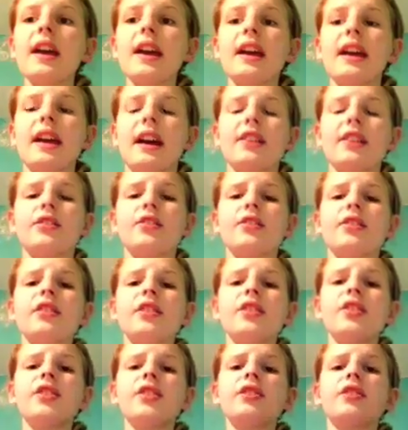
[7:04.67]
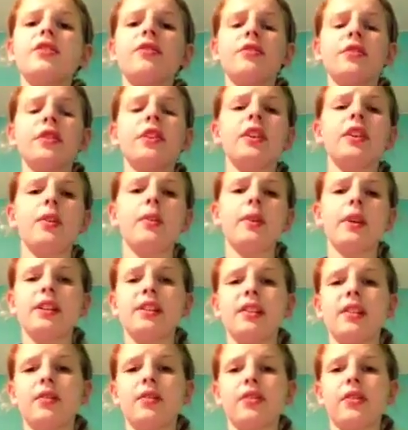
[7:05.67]
Hey guys, so this is just a really quick
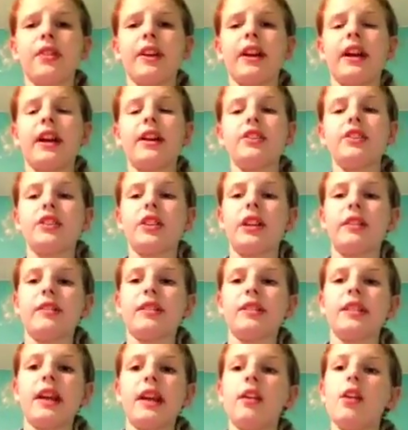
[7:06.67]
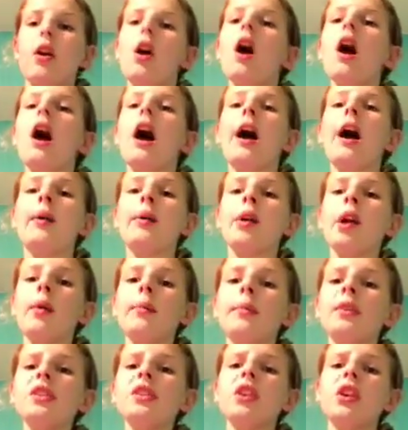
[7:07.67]
little thing I just have to say. I'm going
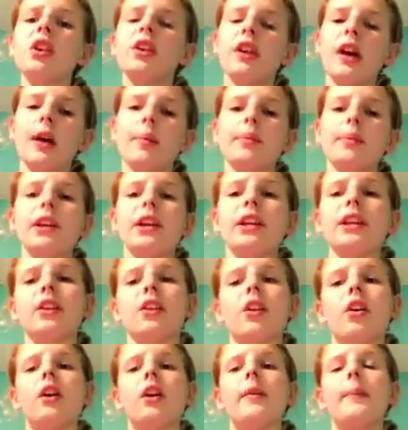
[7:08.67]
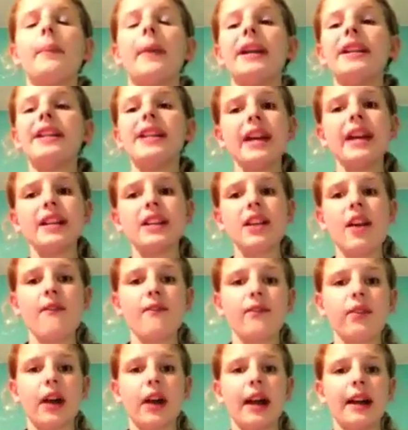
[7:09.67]
to be starting uploading on Mondays
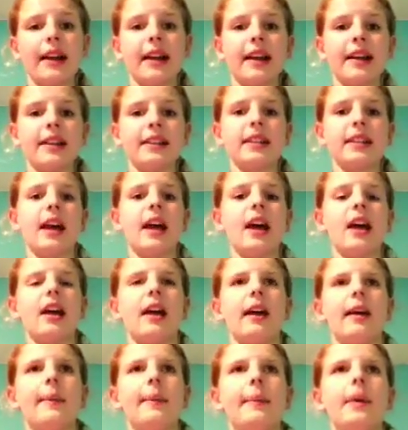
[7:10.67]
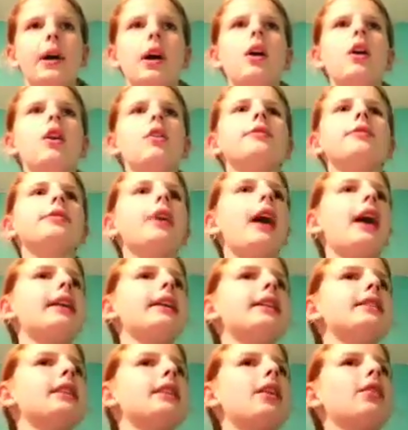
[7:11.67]
and Fridays. Um,
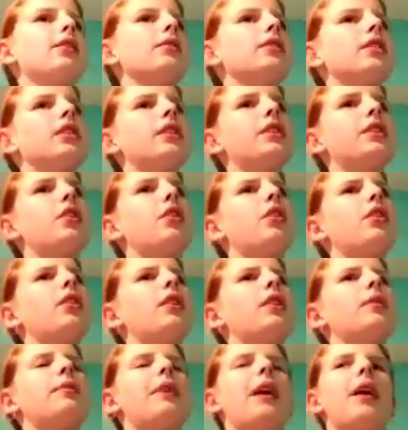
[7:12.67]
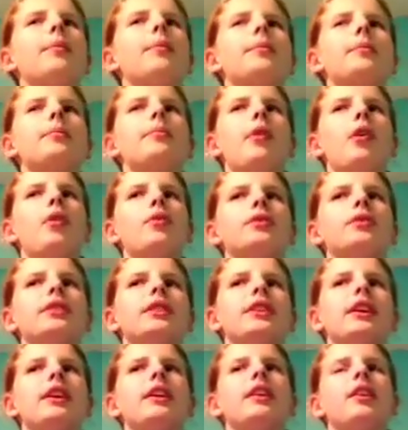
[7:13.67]
Fridays, I don't really know if I'll be
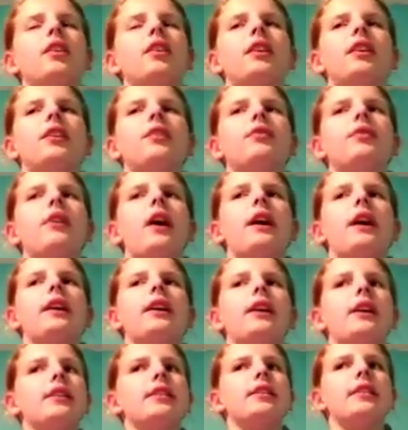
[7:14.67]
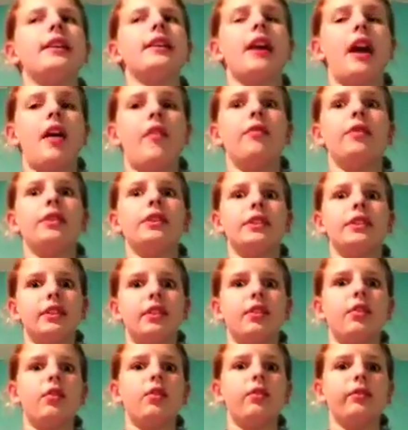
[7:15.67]
posting like Fridays, like every
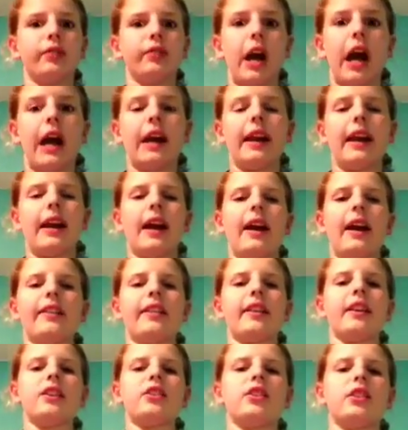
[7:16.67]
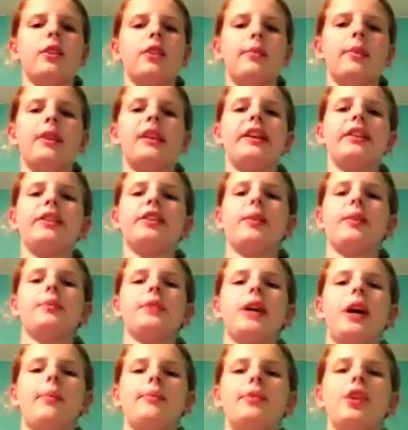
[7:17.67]
single Friday. I think it's going to be like
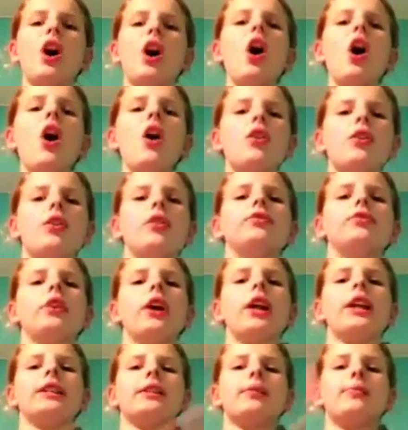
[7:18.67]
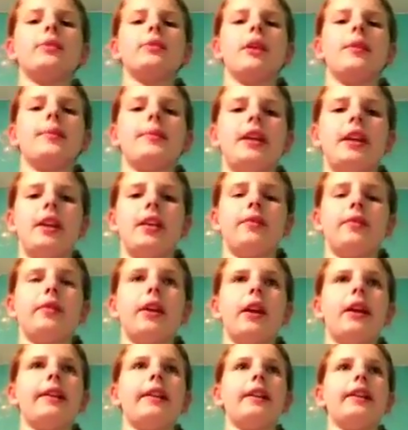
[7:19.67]
sometimes no Friday, sometimes and
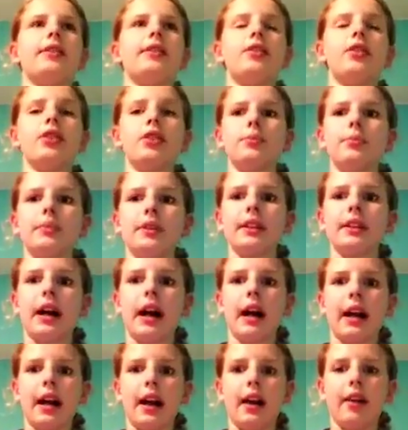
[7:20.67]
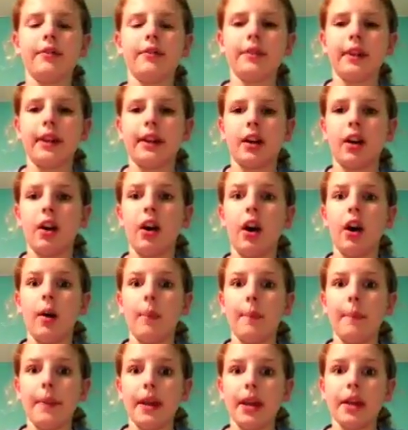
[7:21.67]
Friday. Like this week, I have like a
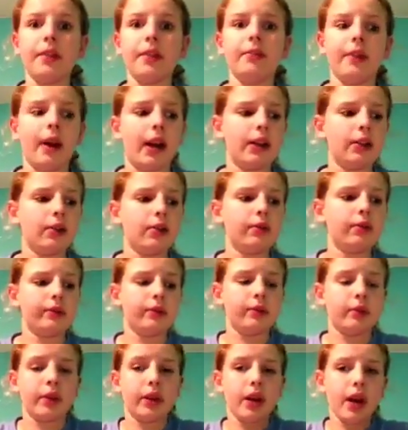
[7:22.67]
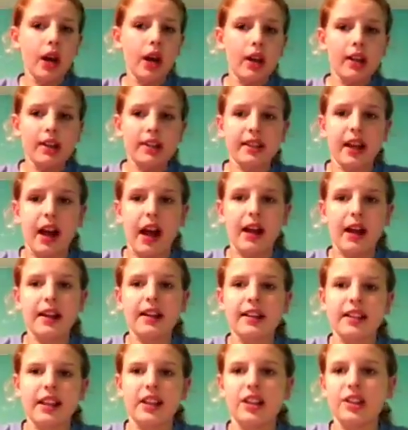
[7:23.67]
big final for
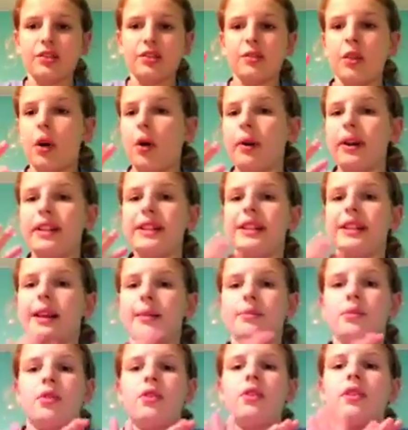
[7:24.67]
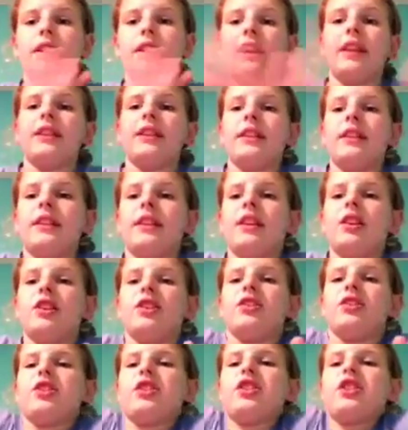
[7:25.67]
science and you know, exams on the end of the year.
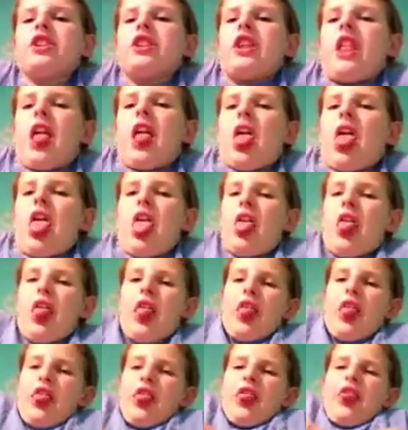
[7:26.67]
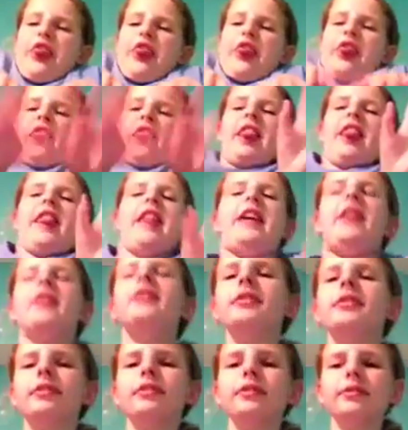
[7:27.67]
It's, yeah.
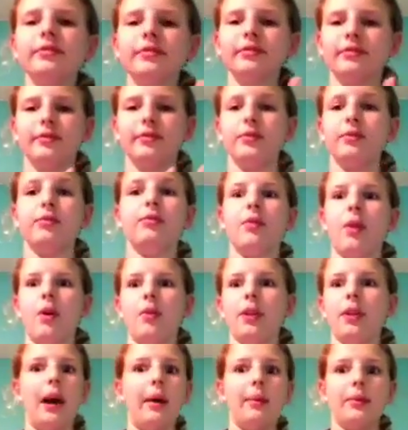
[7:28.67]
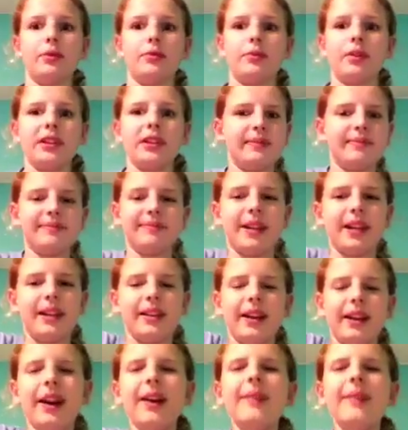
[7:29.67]
Whoa, that was weird. But,